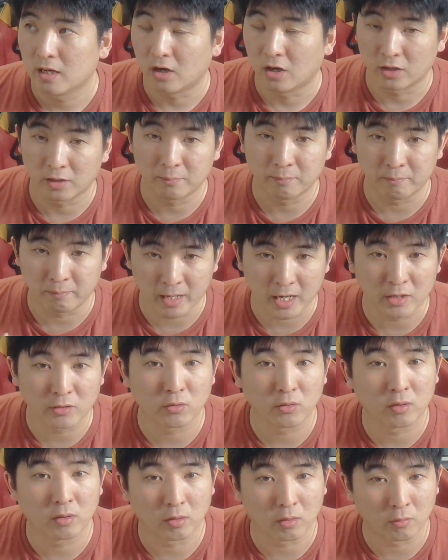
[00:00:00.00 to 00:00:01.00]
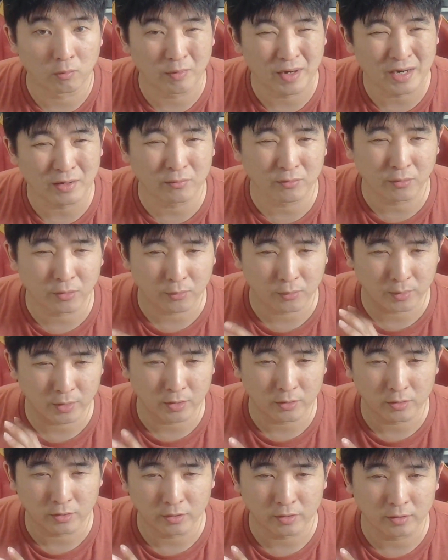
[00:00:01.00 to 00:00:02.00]
on a manual around
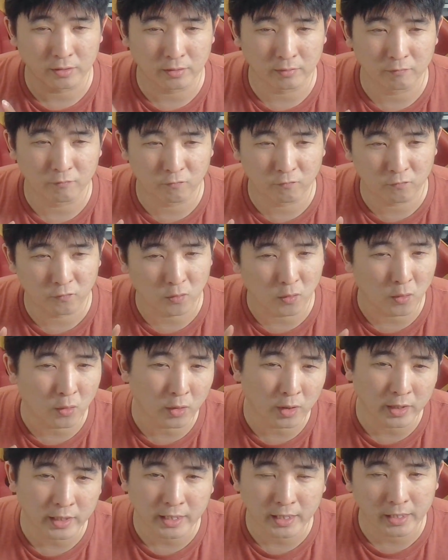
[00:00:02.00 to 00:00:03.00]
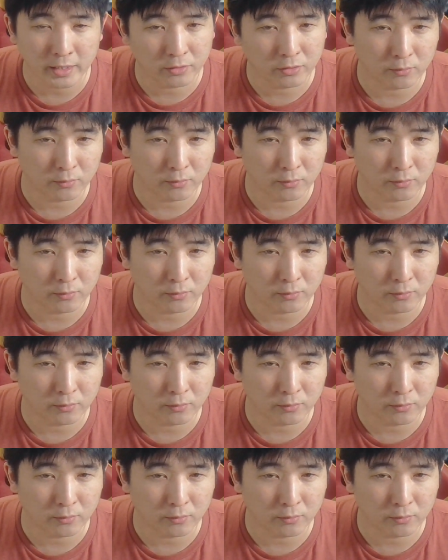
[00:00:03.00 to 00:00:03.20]
340,